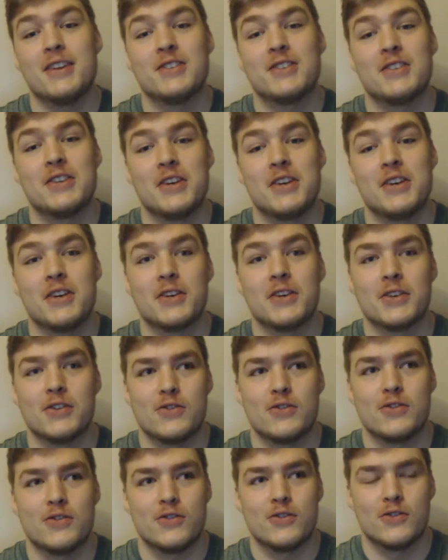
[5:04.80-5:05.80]
editing
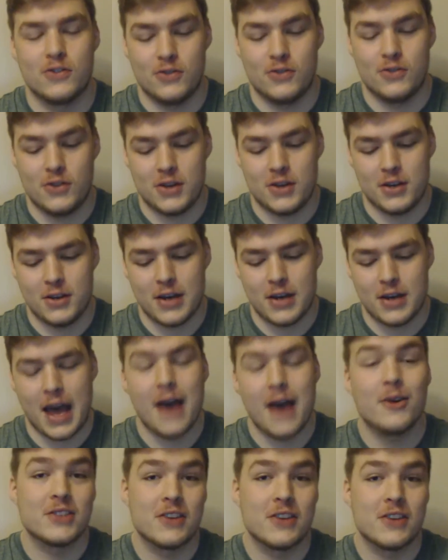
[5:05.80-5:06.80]
the
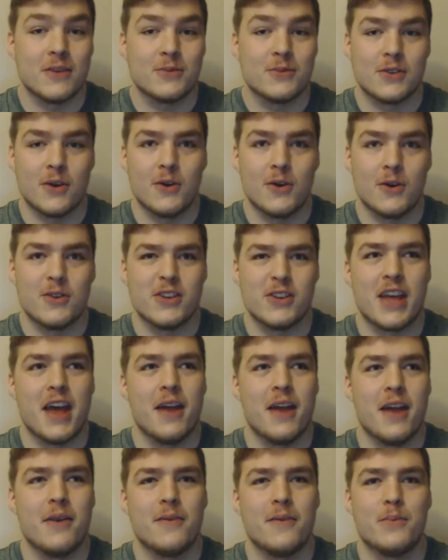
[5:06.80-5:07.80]
Outlast episode and
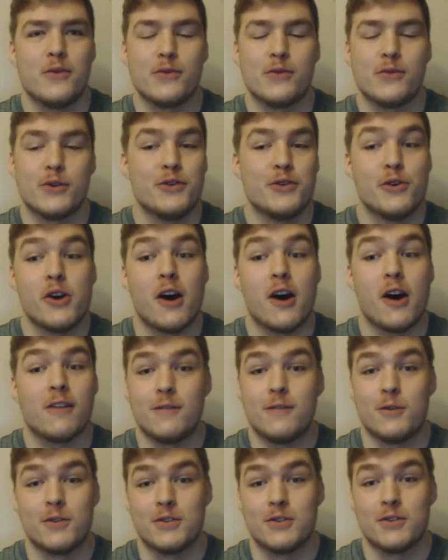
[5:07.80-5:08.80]
then before you know it I'd
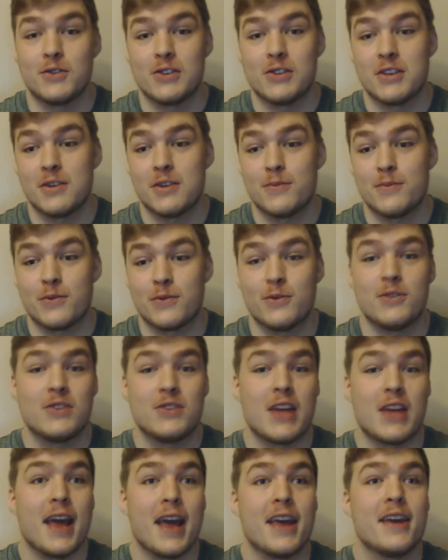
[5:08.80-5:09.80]
fallen asleep through the
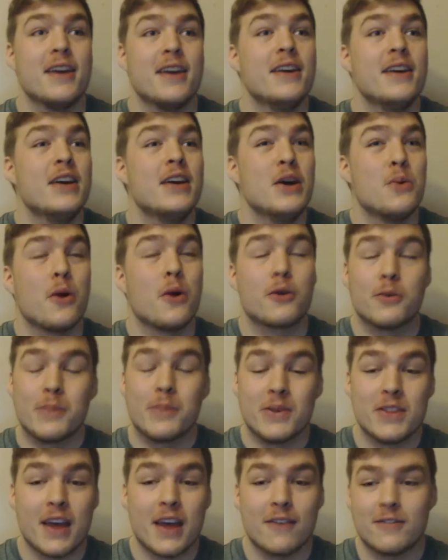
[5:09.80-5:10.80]
day woke
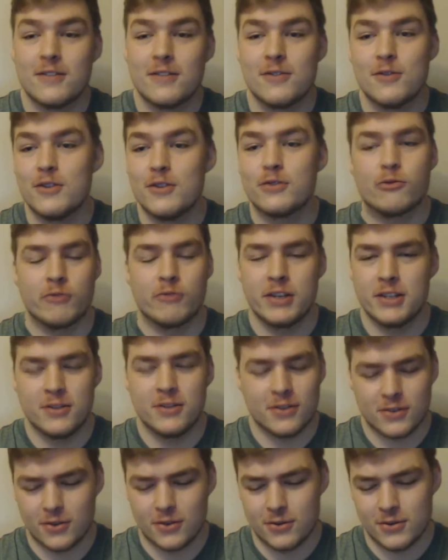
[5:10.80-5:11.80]
up in the afternoon. It's really
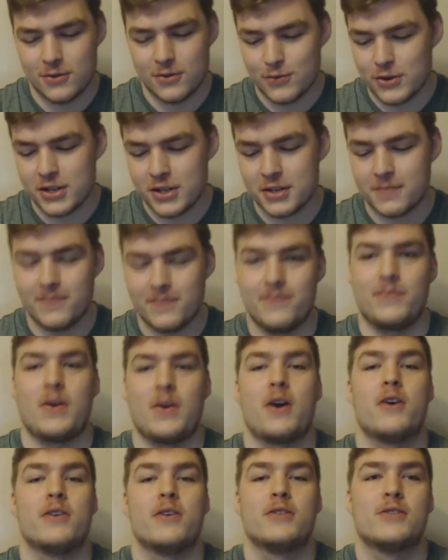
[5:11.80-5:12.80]
not good. It really
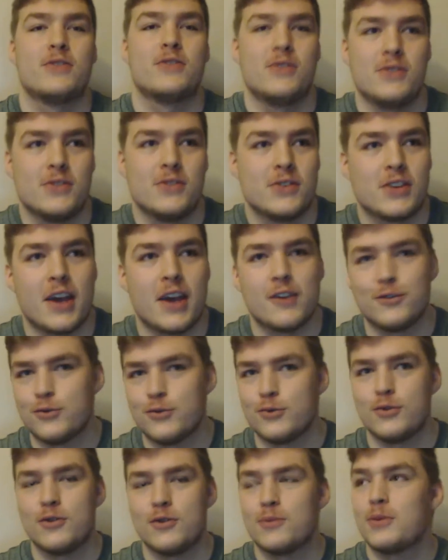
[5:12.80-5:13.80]
hurts the
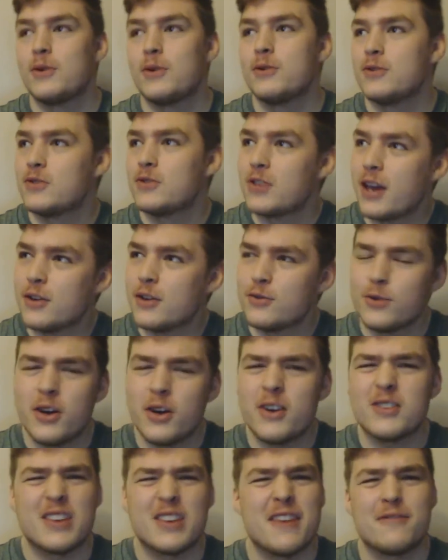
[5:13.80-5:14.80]
schedule, the uploading schedule.
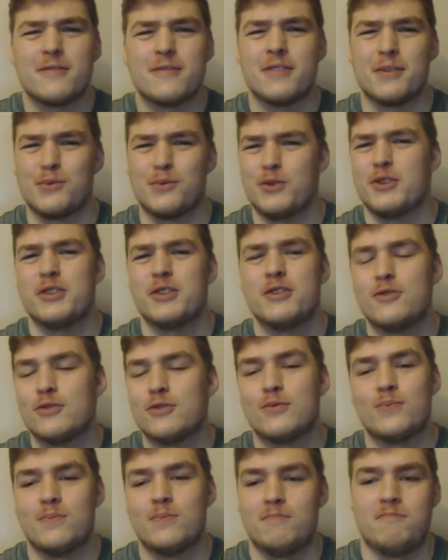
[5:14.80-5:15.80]
It hurts everything, really. It
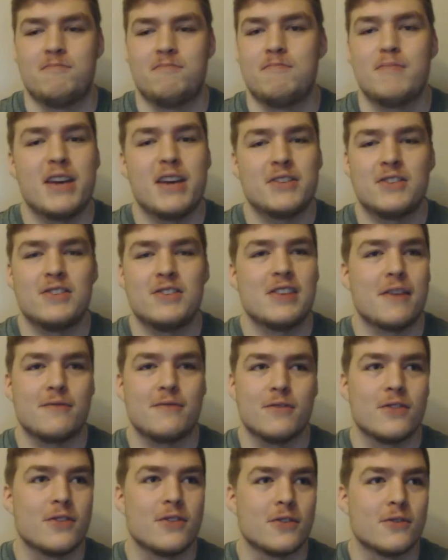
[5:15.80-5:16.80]
just messes
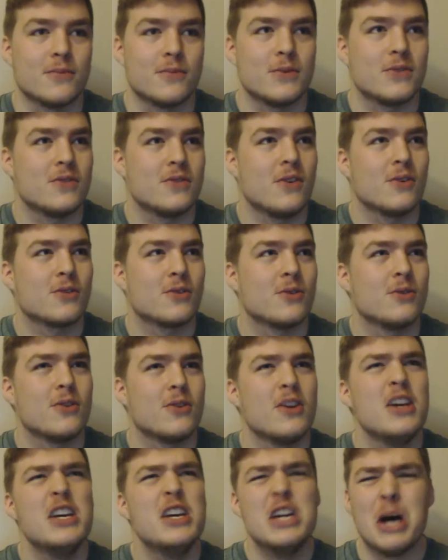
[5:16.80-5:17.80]
everything up. It's not
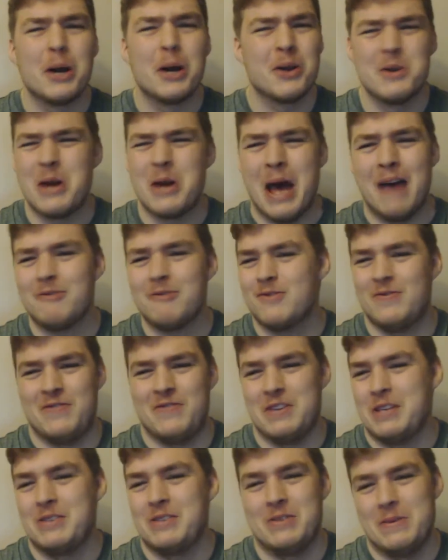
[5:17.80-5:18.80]
good. I don't know how to
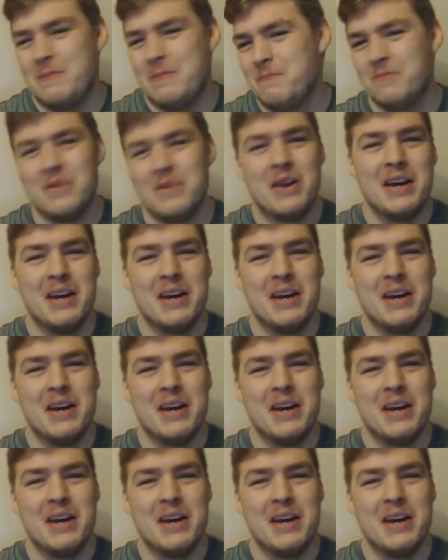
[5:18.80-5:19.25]
fix it.